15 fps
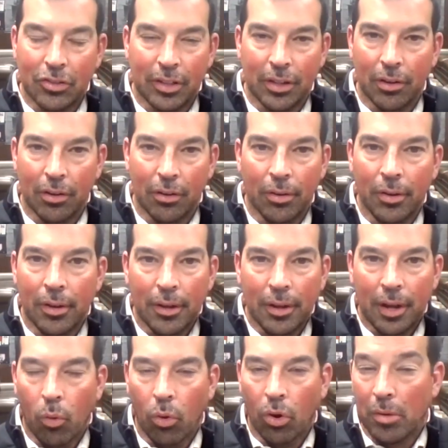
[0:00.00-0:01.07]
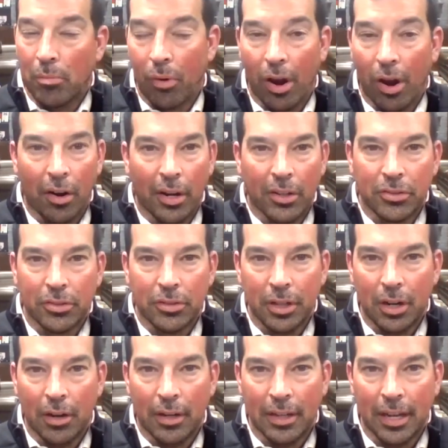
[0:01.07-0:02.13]
Still a work in progress.
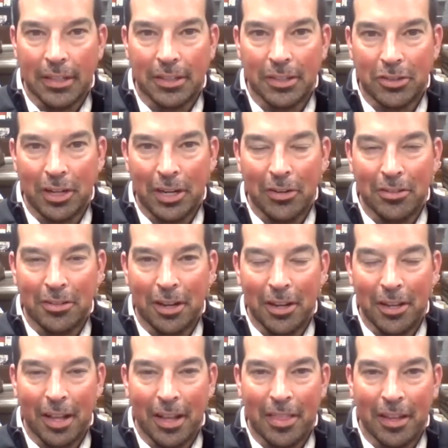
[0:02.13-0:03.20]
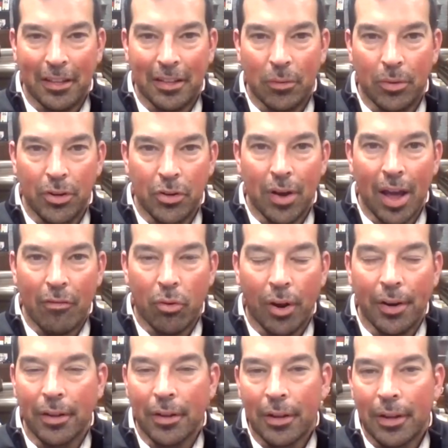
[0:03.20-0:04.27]
You know, I'd like to sit here and tell you that I think that we do have
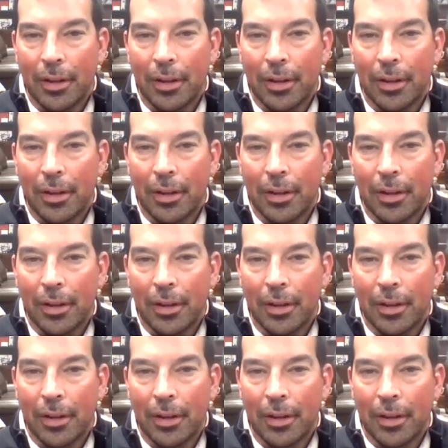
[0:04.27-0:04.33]
one.